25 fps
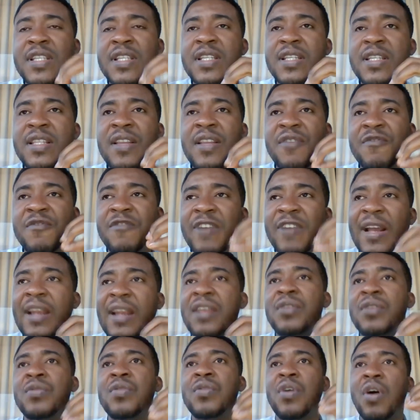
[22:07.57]
the
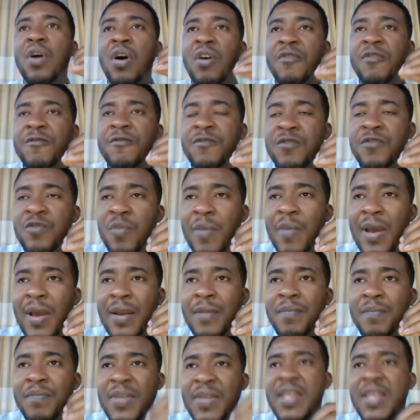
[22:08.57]
value of
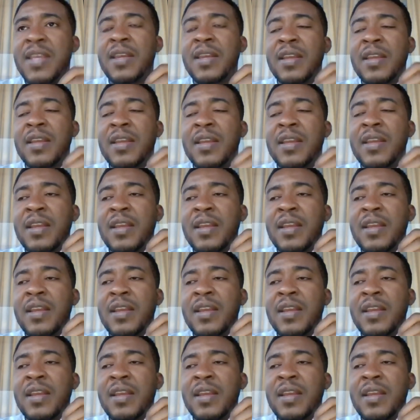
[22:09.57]
human being